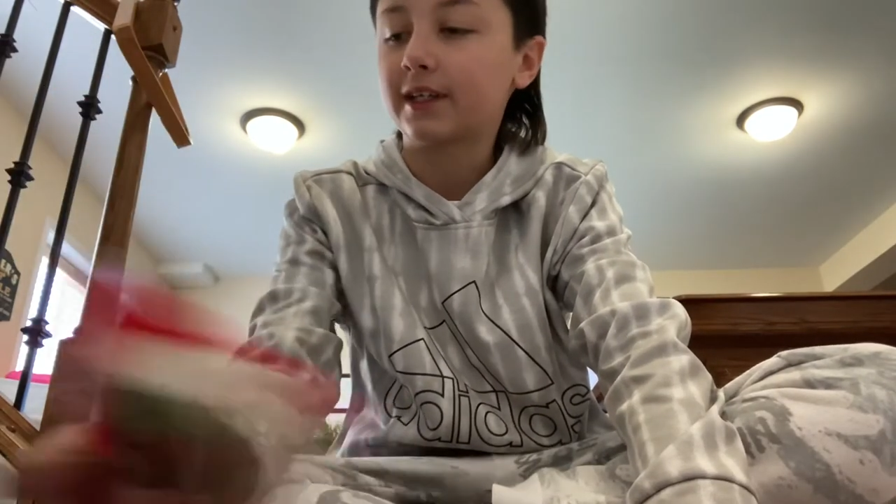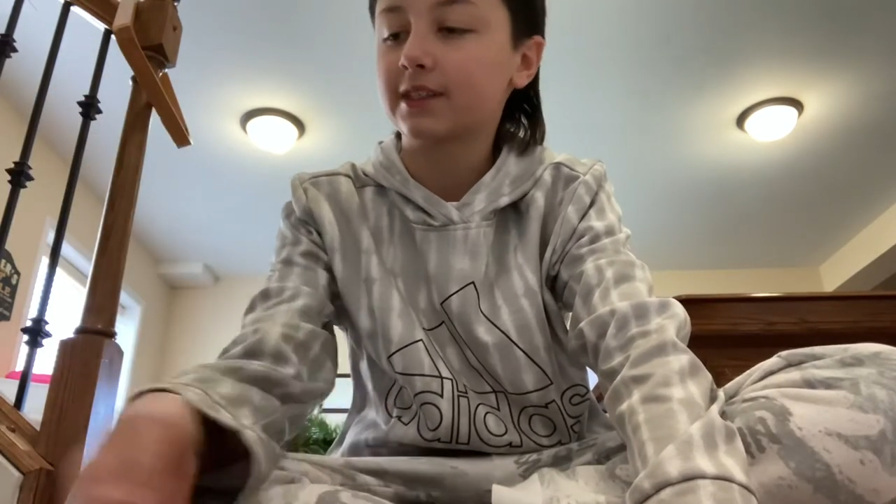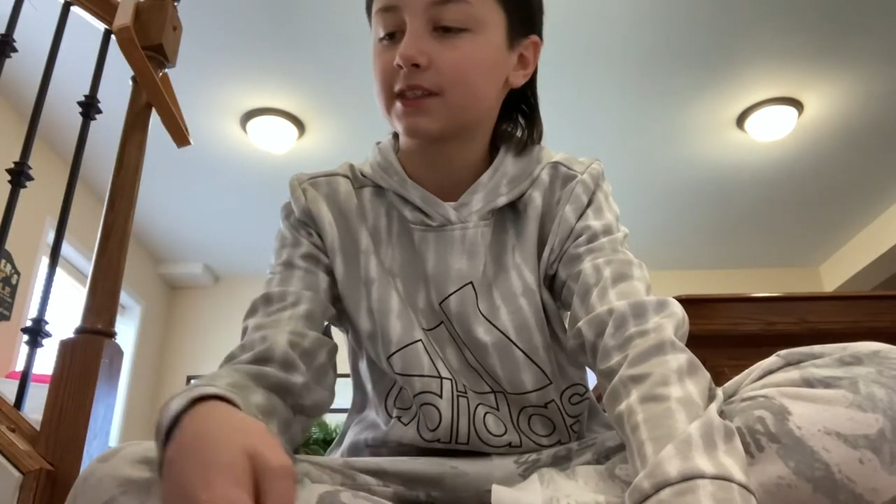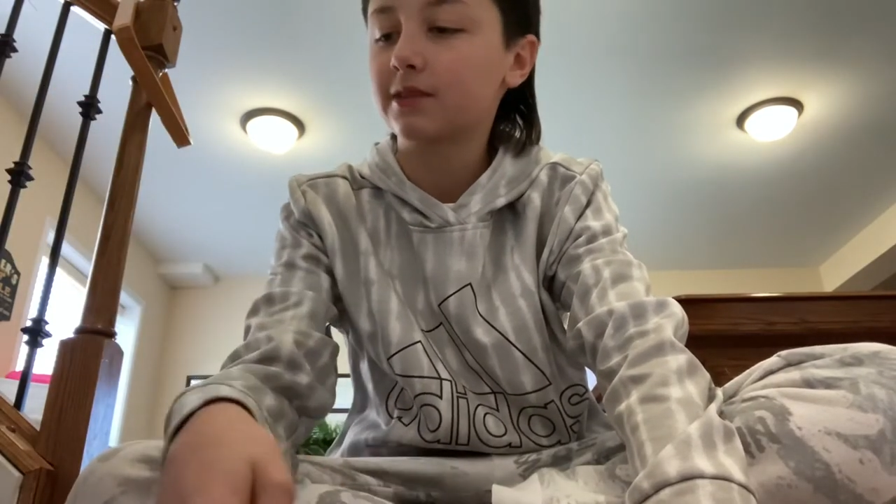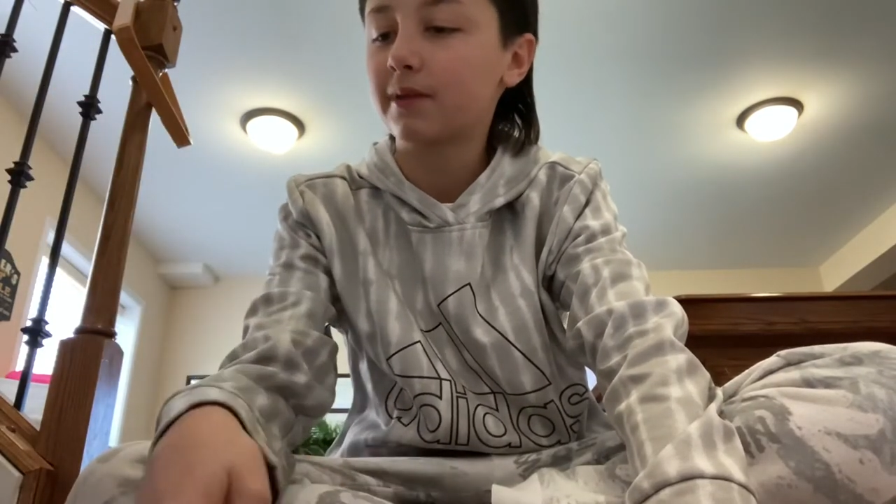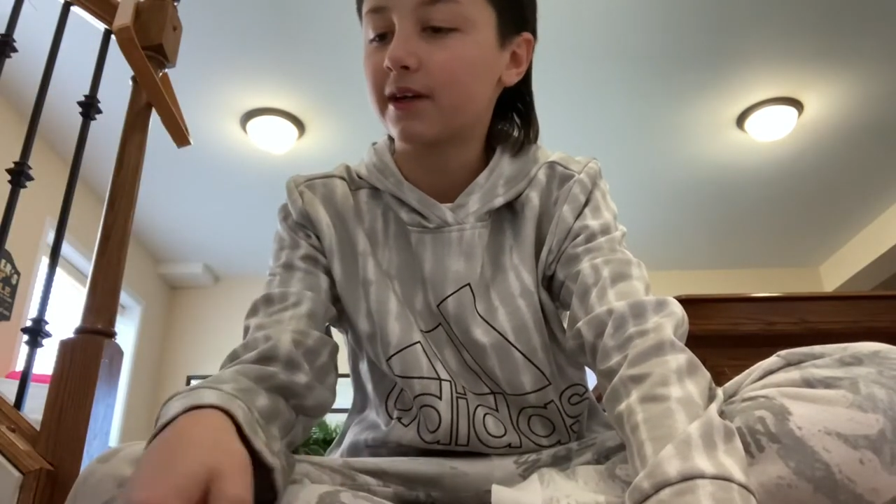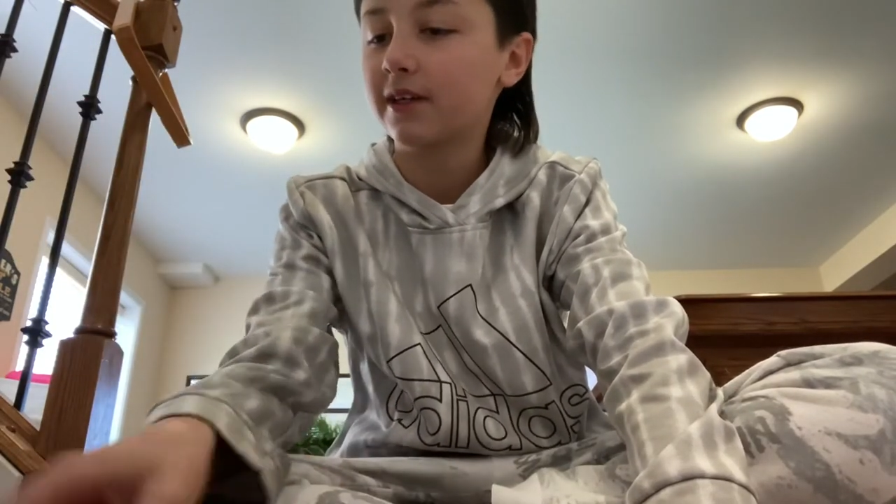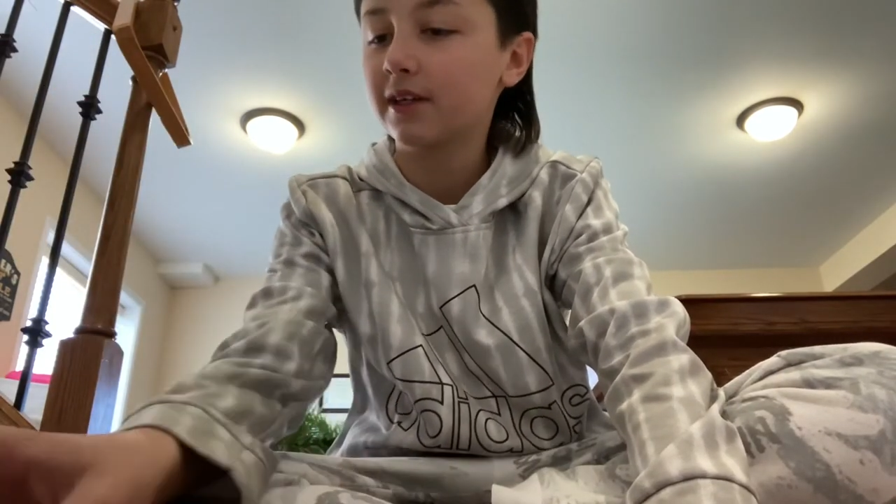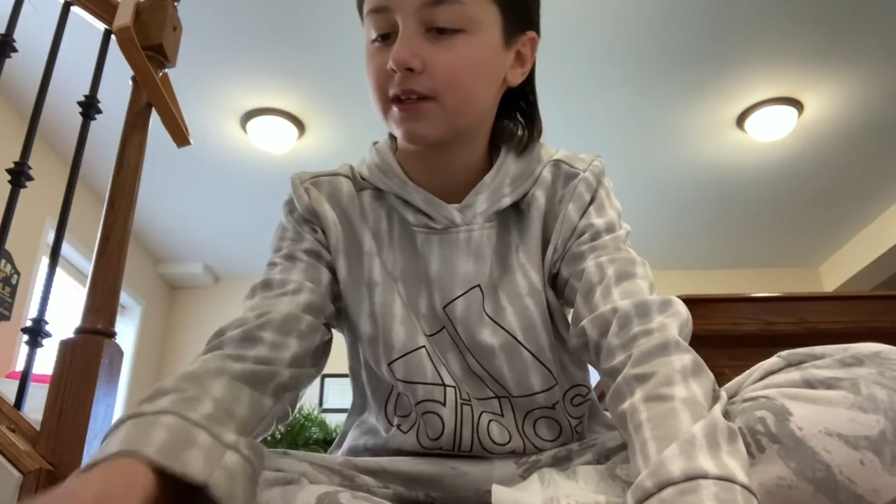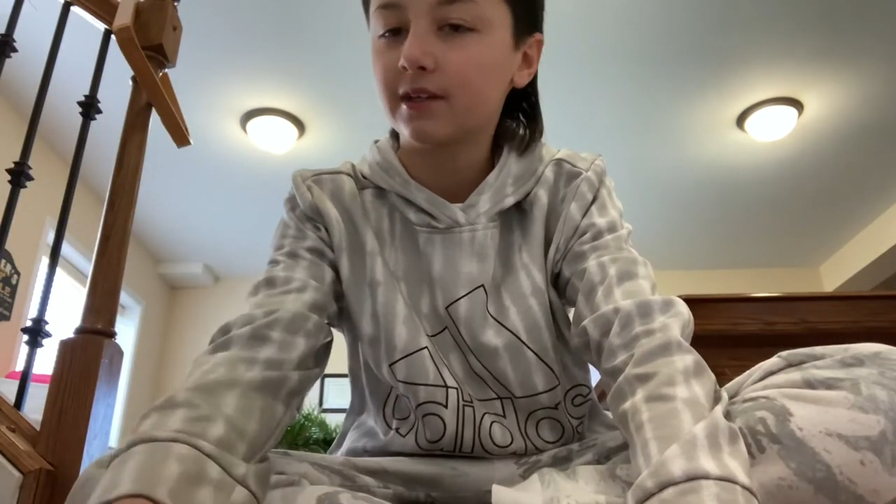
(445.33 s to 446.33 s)
guess that's about
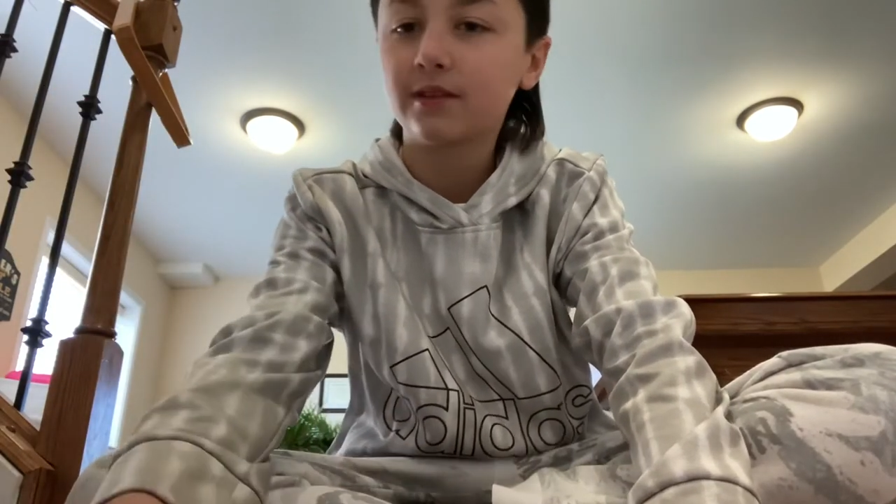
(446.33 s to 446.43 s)
it.